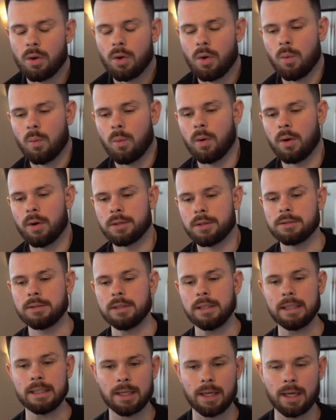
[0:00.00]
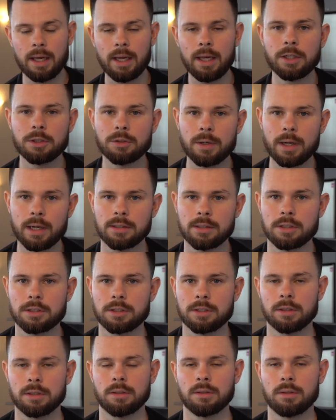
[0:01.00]
was the key
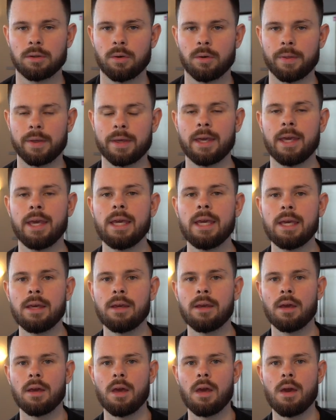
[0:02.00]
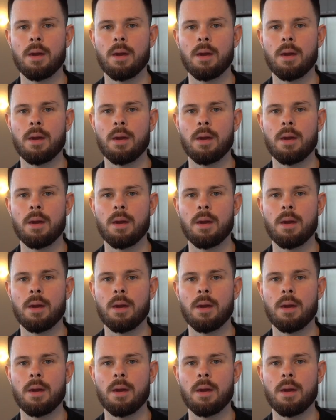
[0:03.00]
transition or the key